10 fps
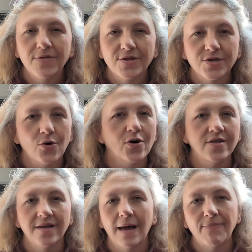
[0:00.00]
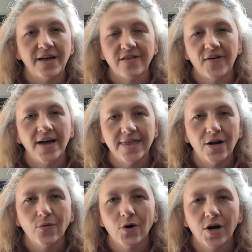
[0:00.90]
the store that, yep, that's fine,
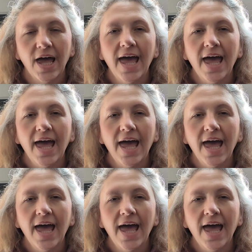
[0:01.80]
that'll work.